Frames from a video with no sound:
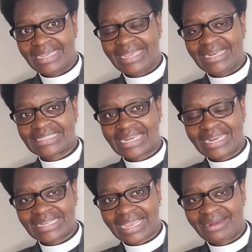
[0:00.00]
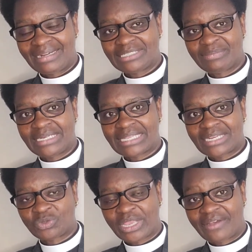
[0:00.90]
It is an encouragement
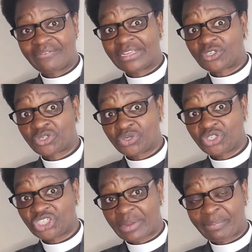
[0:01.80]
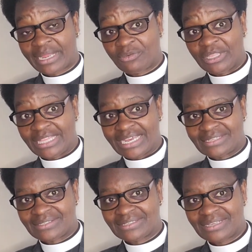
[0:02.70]
that we have the true shepherd with
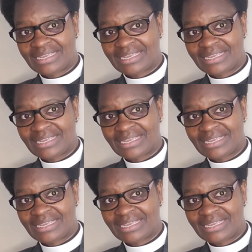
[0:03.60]
us.